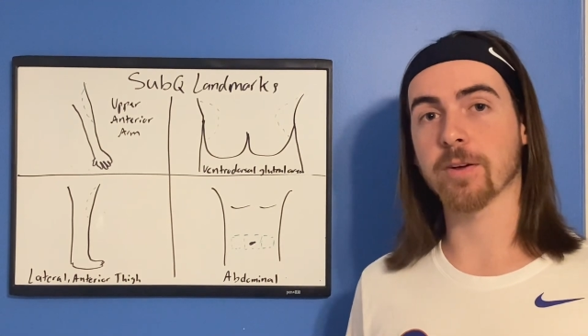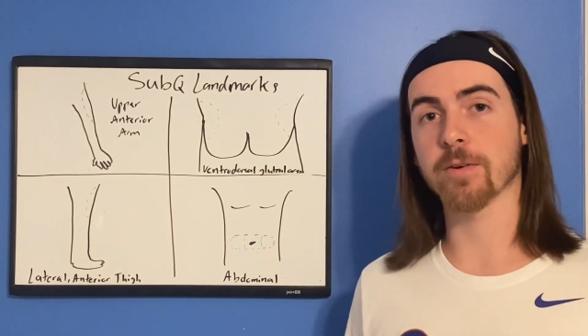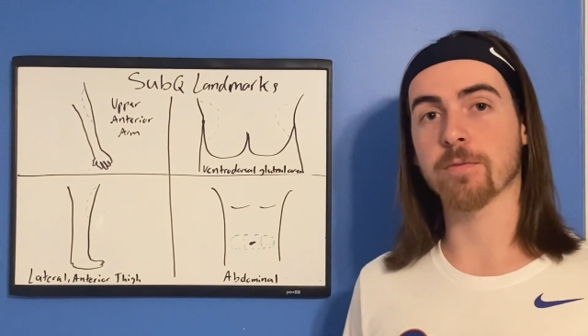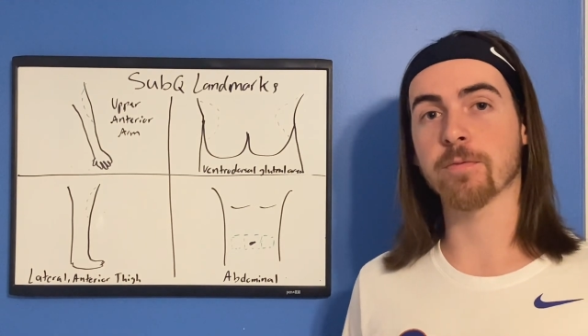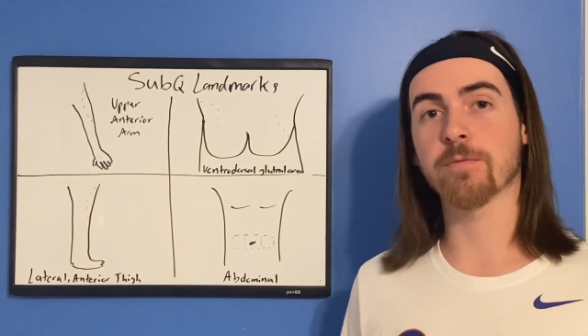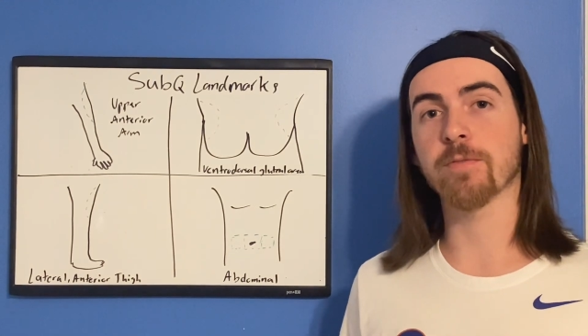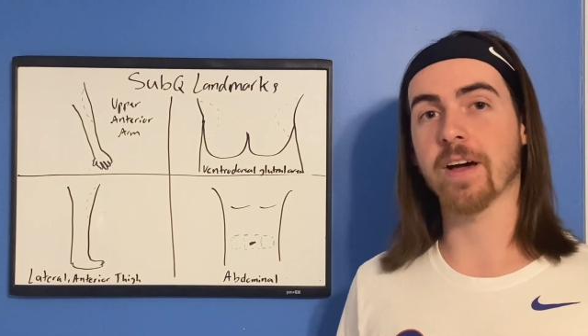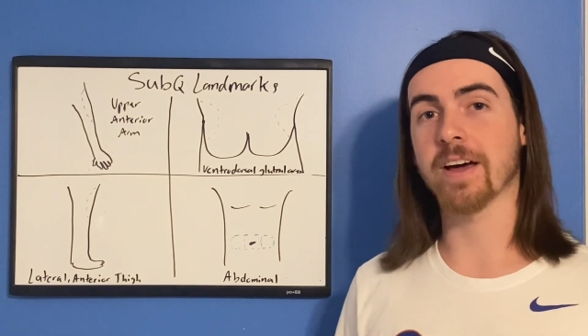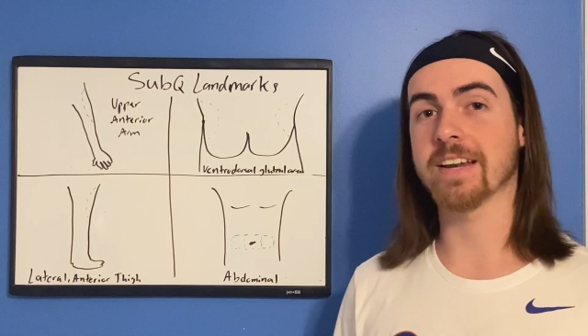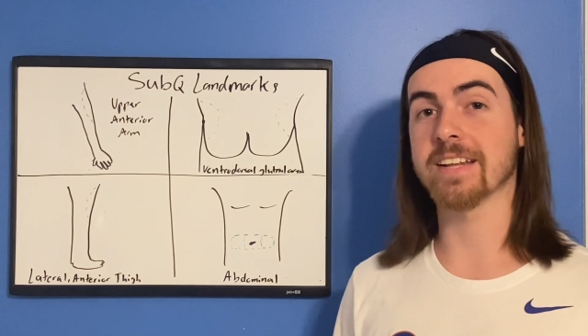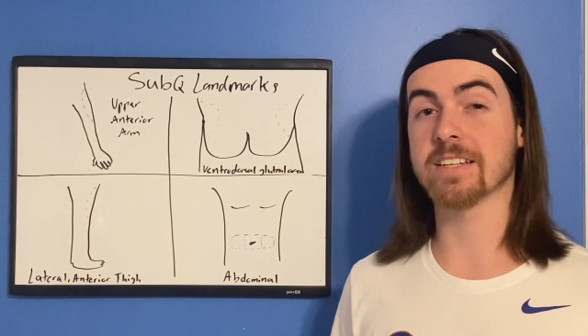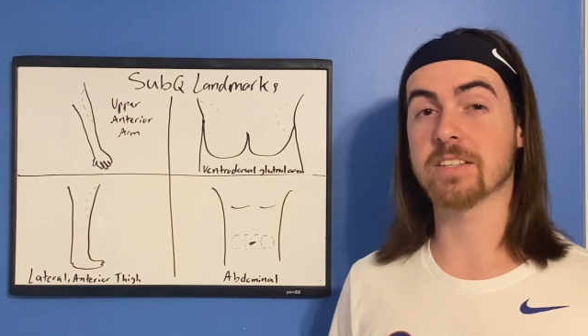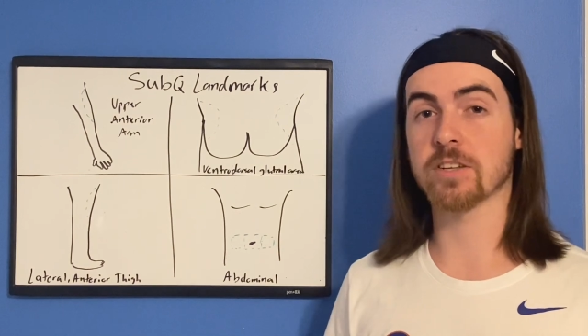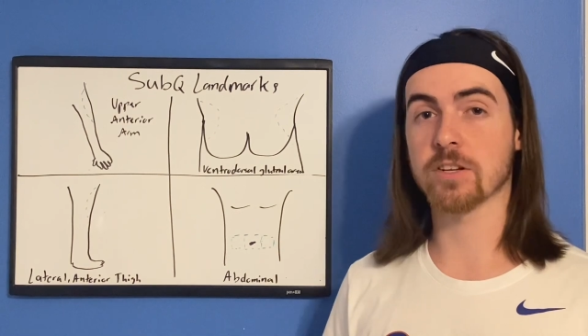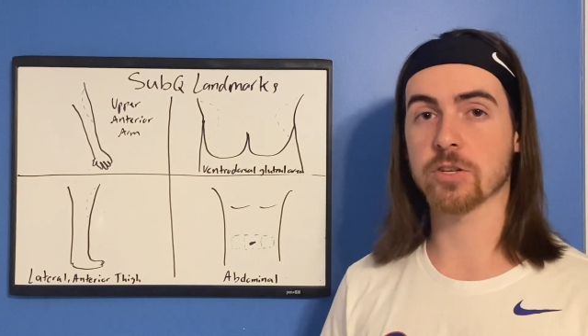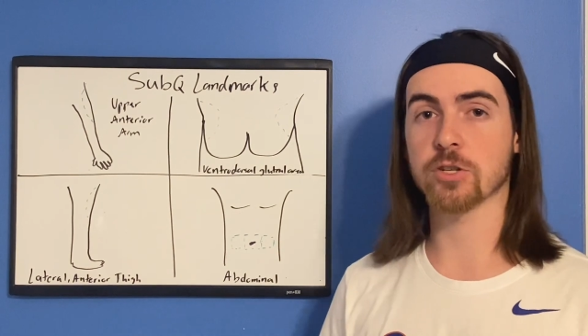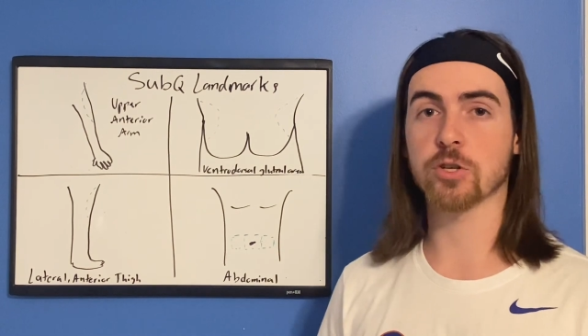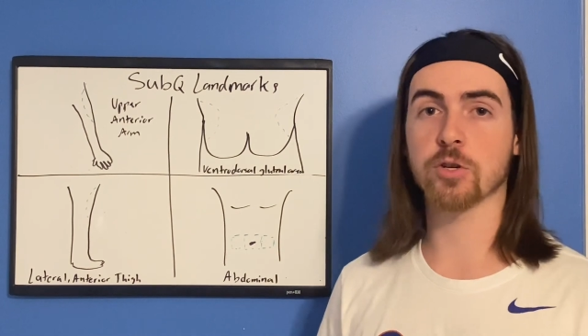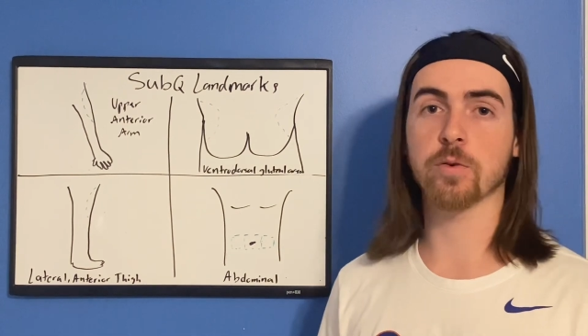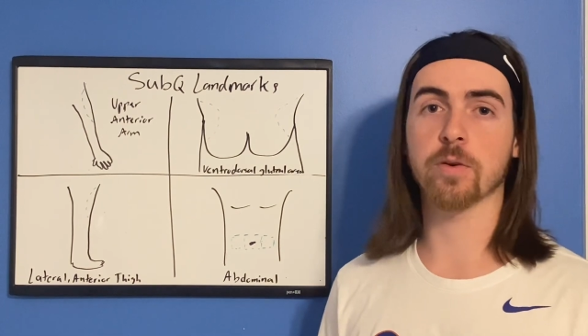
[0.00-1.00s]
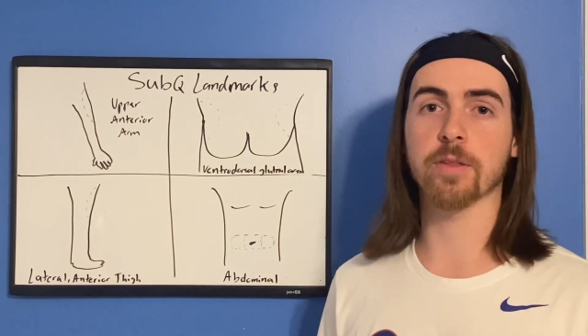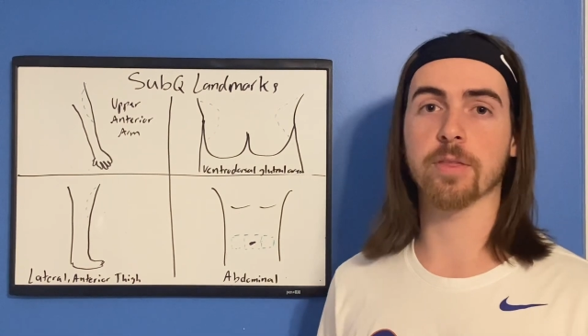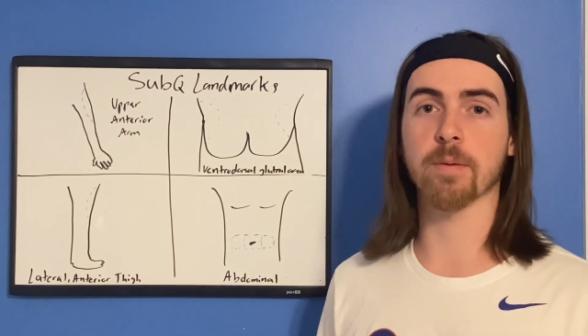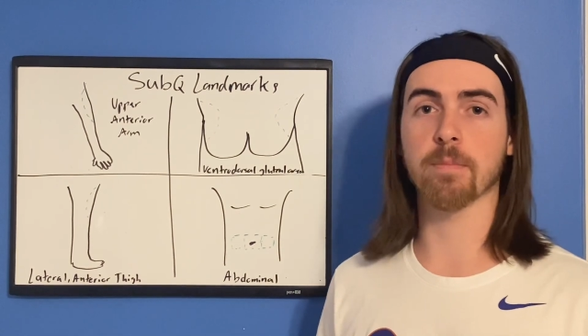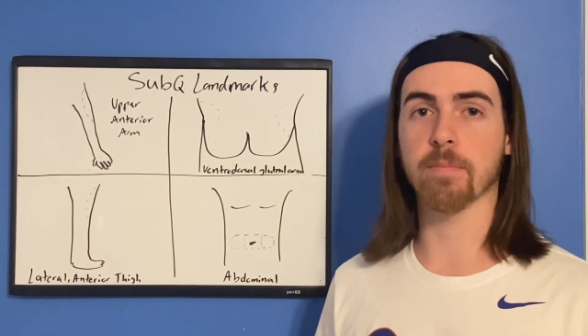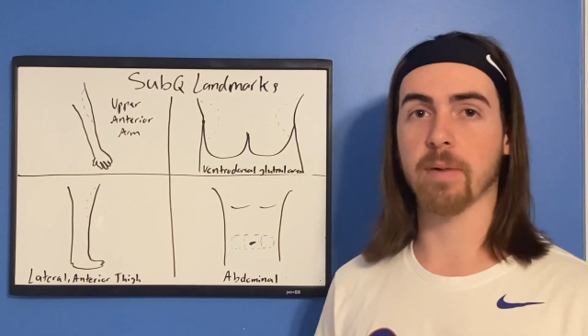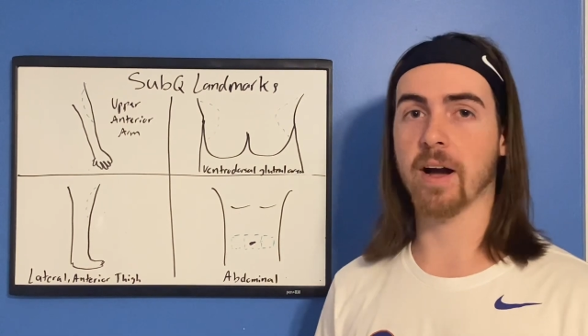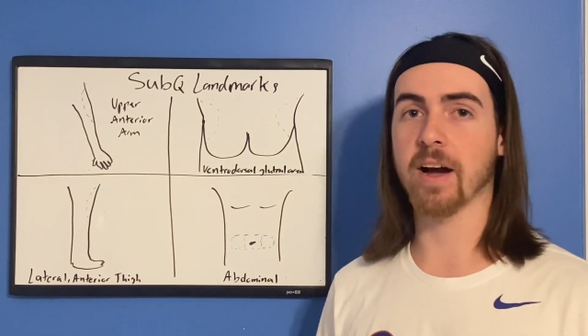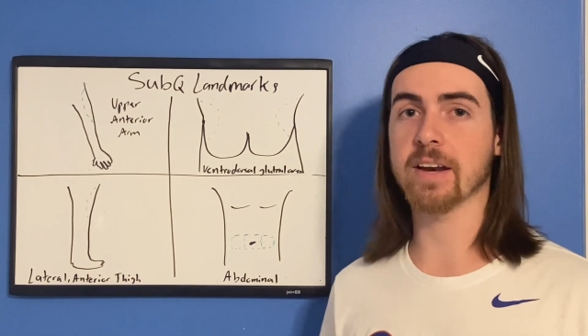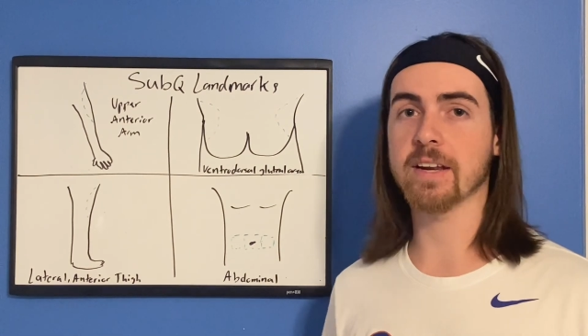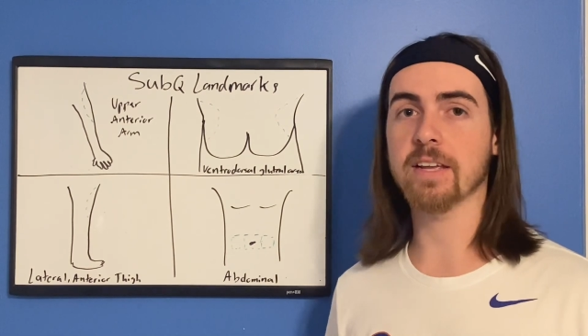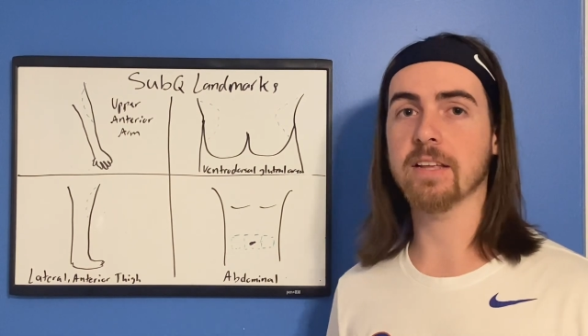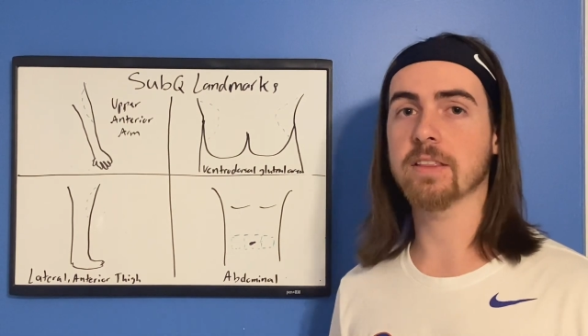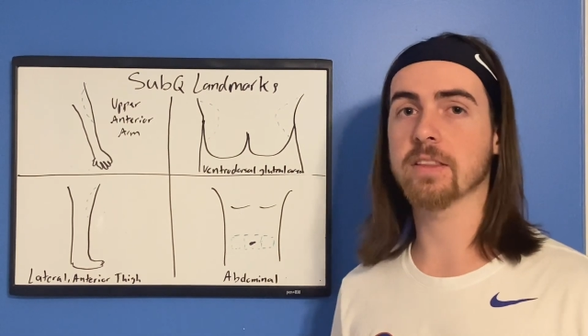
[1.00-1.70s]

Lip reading: of fatty tissue in the body,